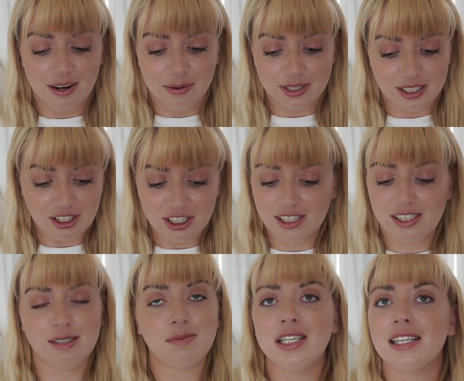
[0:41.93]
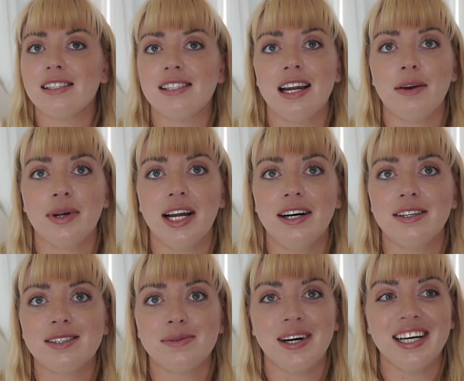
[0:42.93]
was just as obsessed as anyone
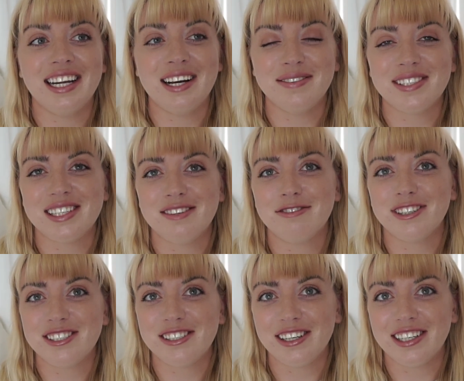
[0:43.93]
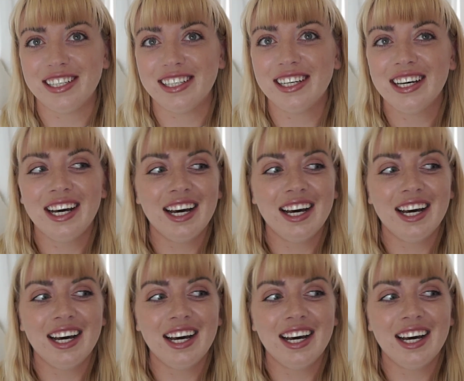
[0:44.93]
else when Hamilton first started